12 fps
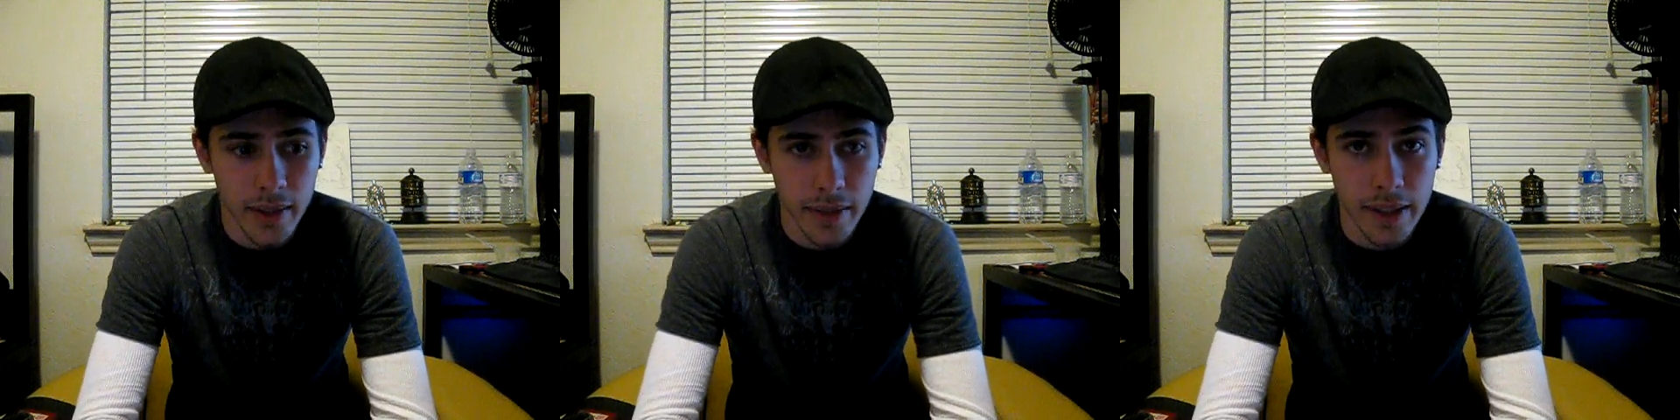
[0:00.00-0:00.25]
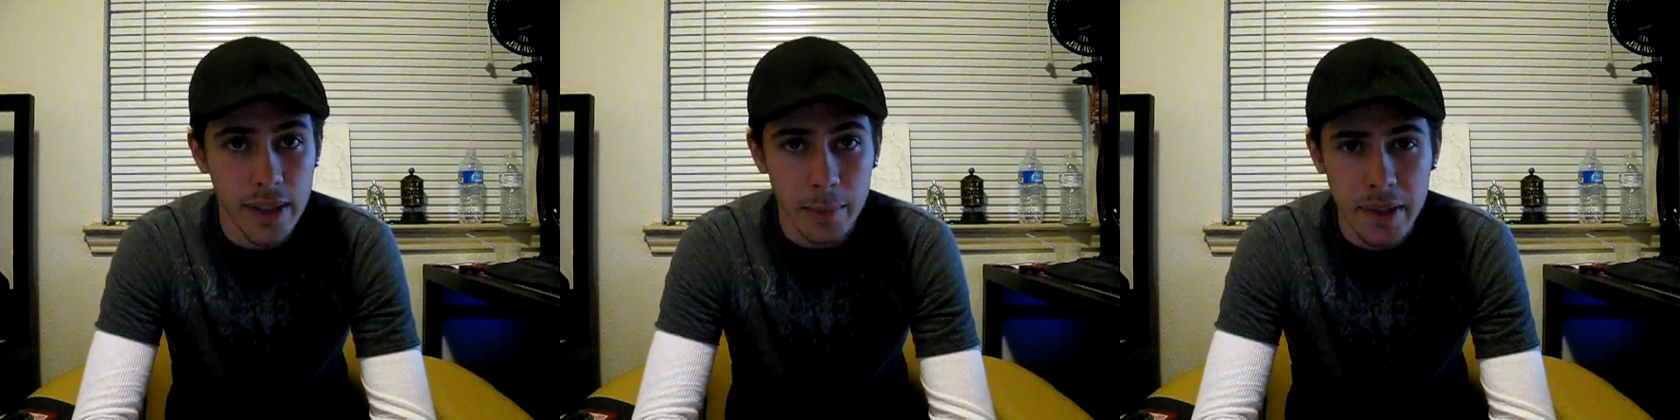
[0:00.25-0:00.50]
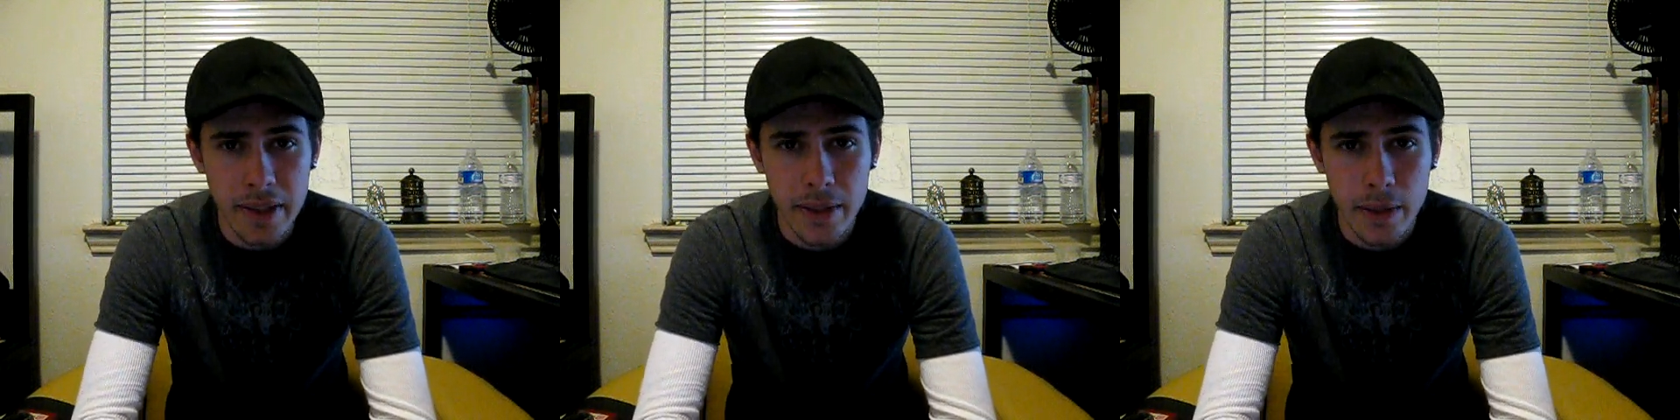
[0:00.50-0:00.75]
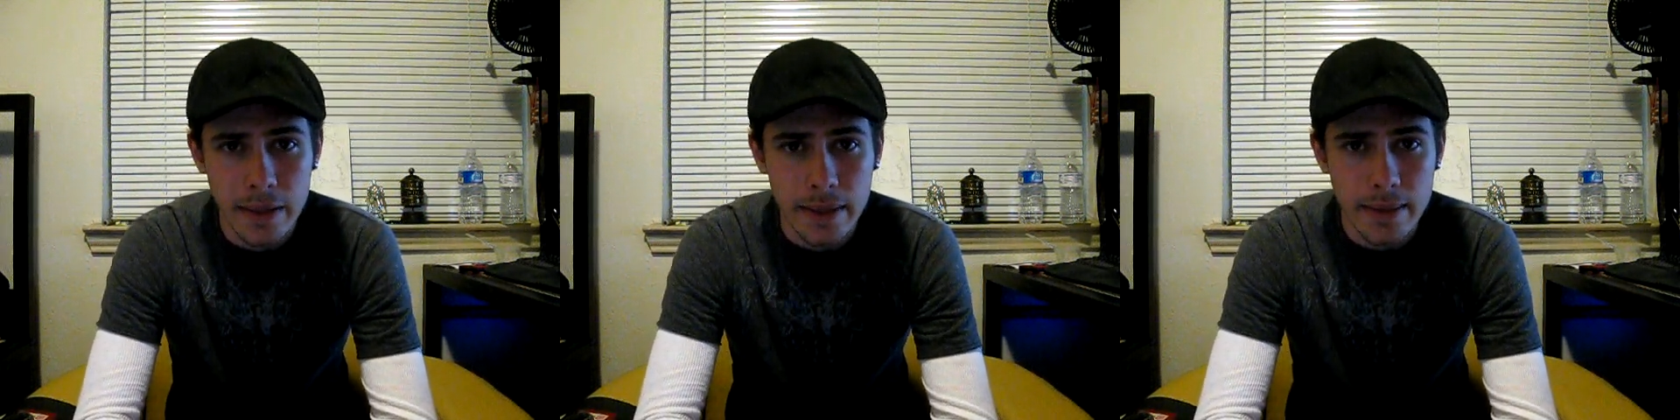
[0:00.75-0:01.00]
they need to be
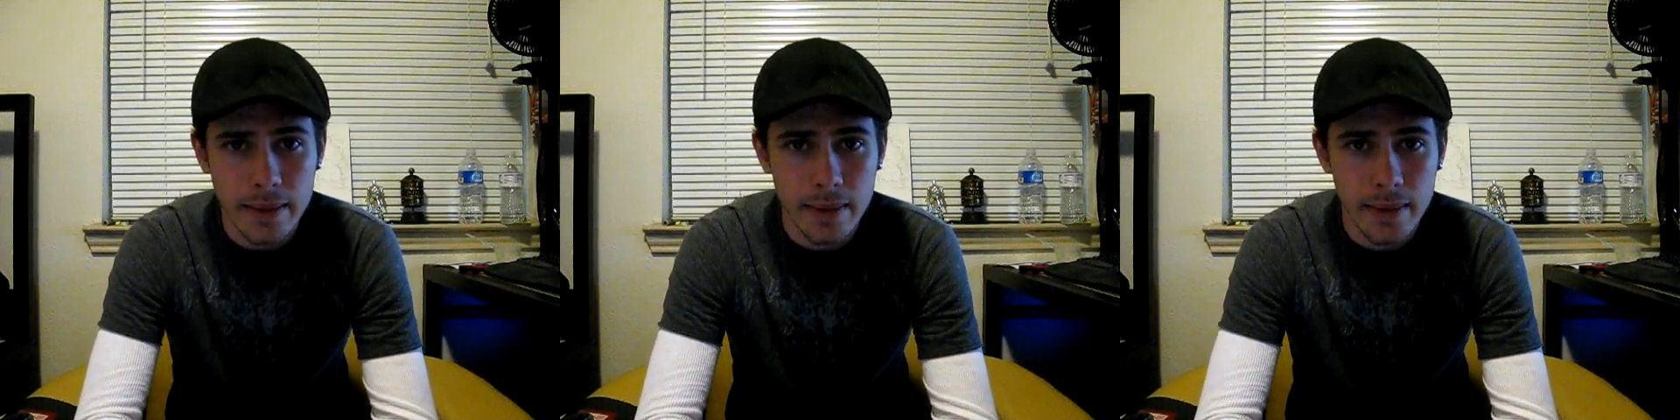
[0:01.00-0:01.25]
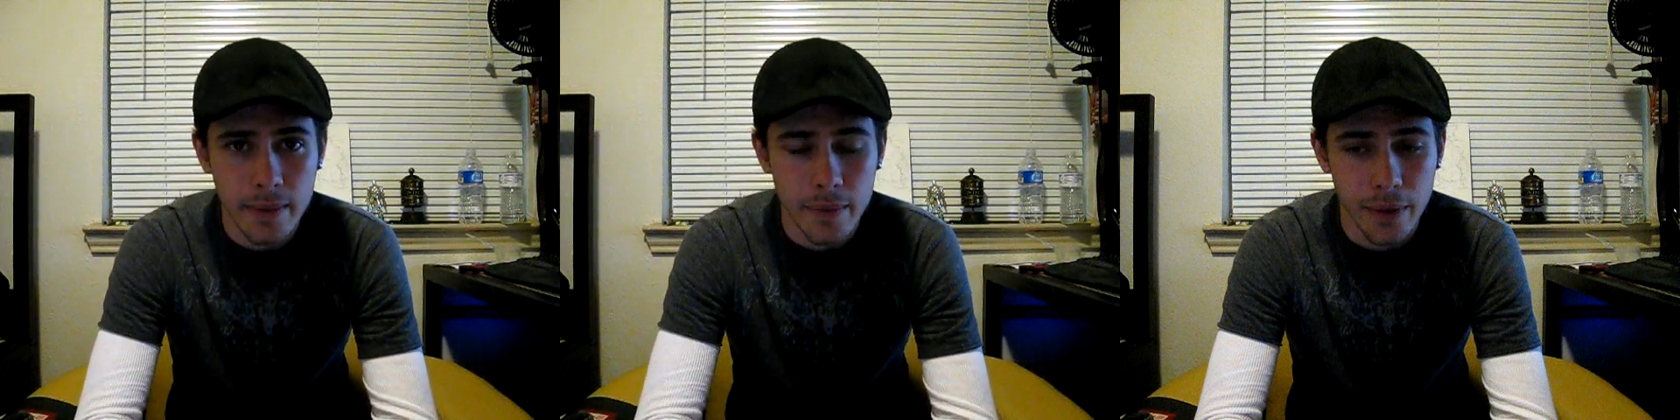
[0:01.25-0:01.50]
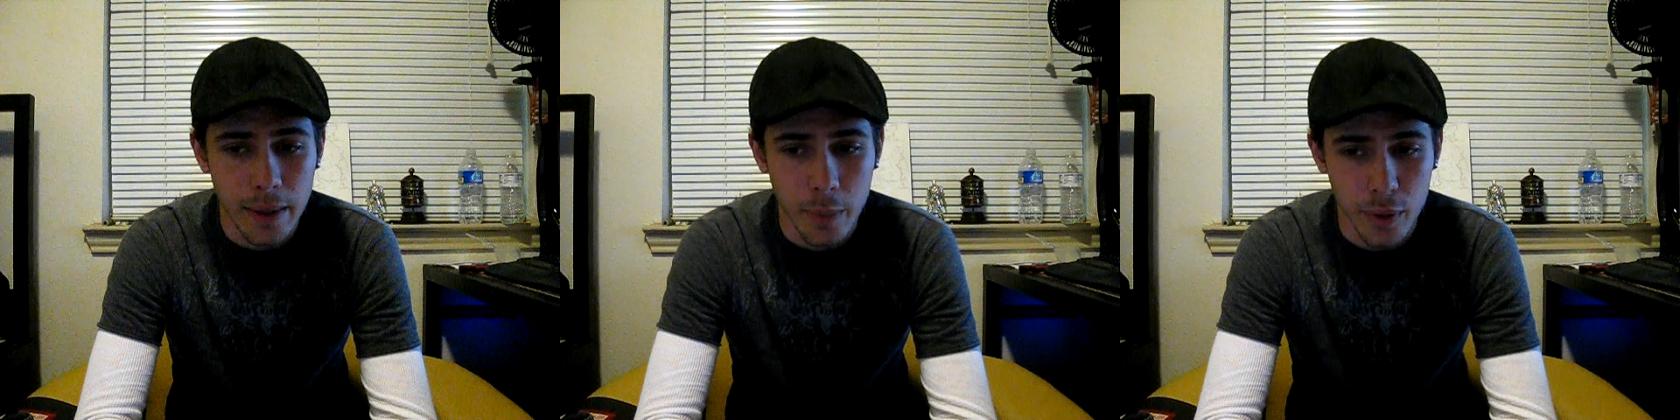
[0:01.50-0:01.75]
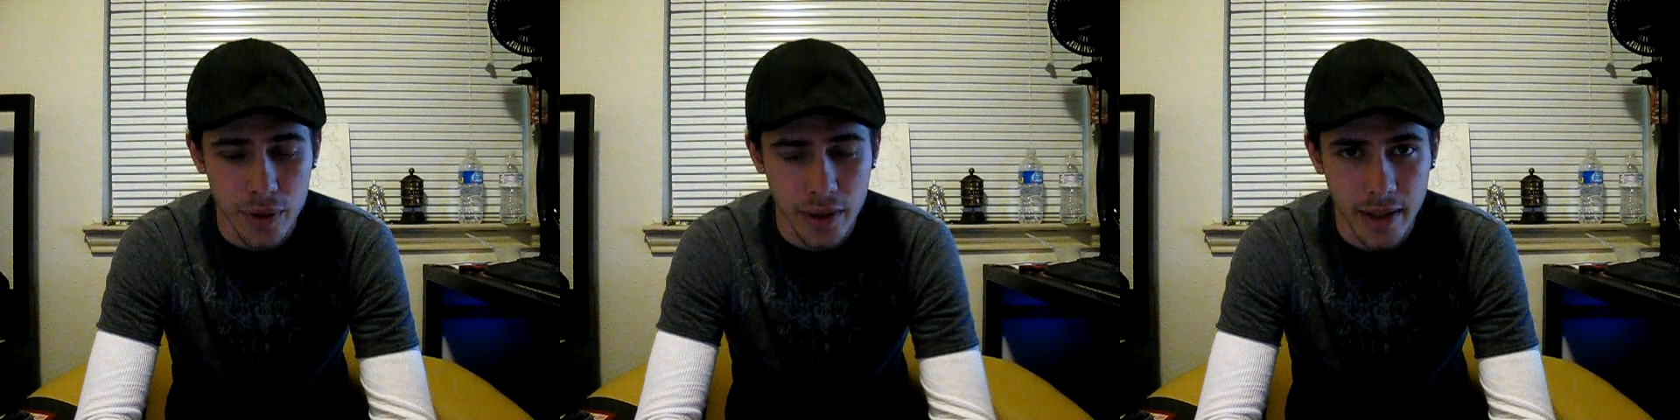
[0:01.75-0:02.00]
serious for that
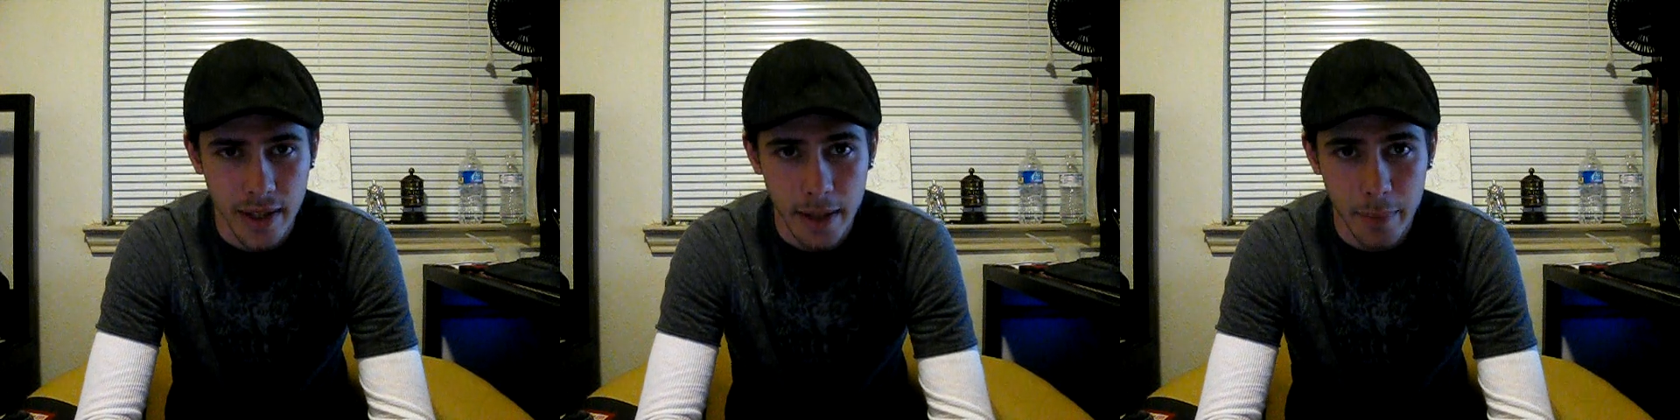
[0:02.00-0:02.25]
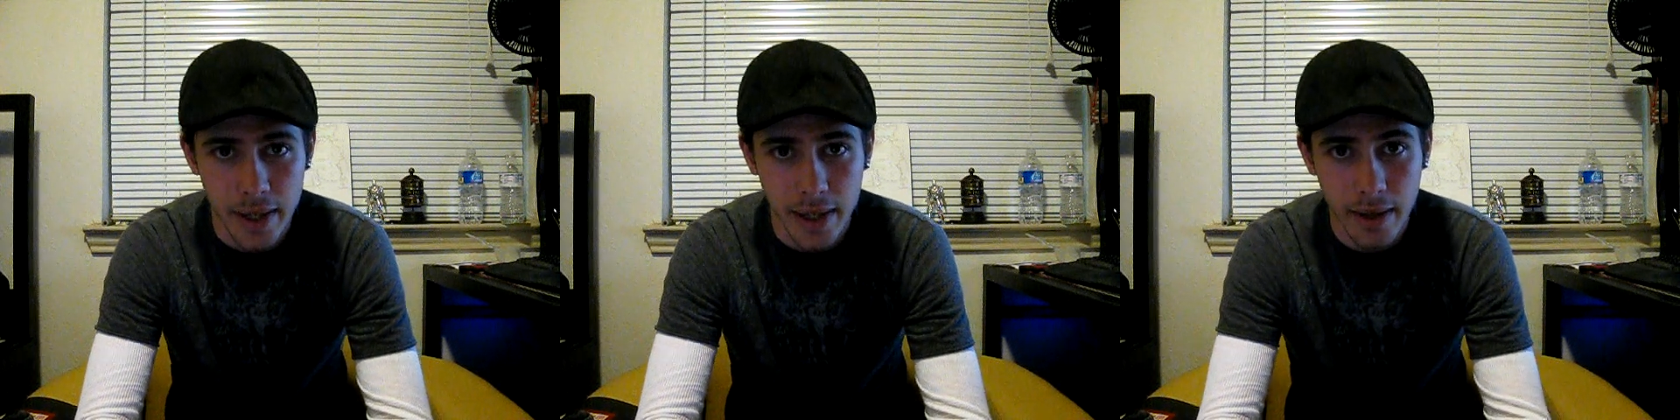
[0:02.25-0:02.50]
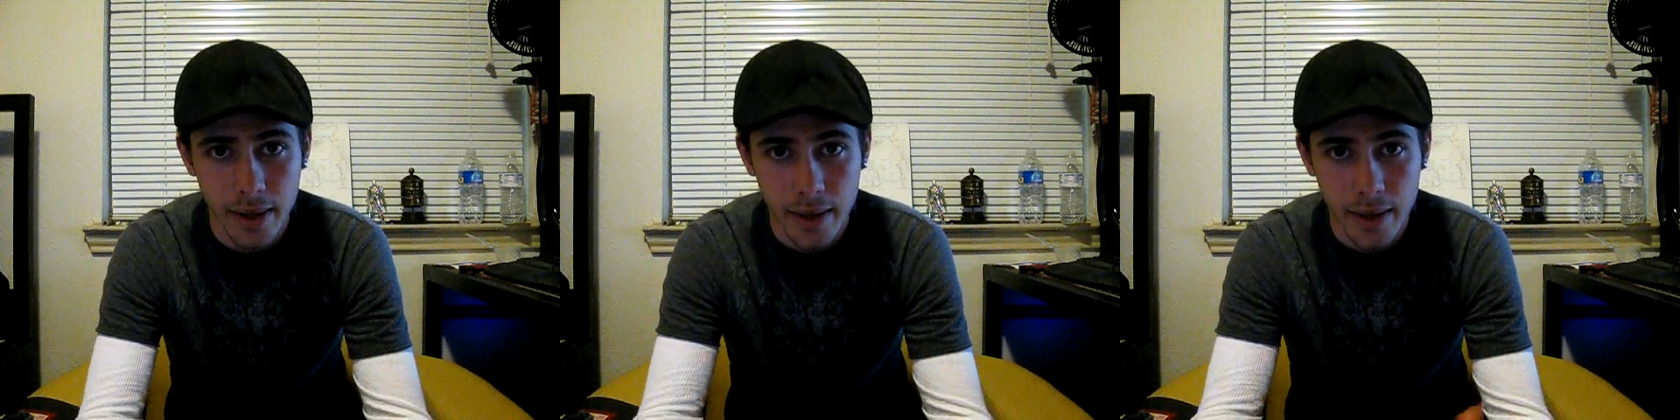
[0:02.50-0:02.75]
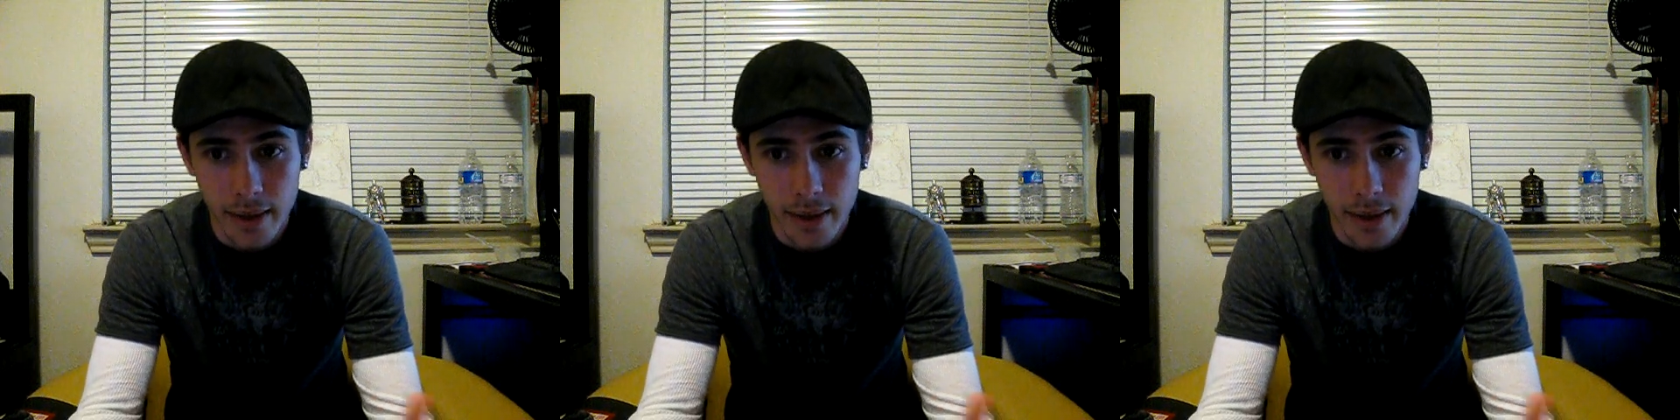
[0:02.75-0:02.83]
portion of my campaign.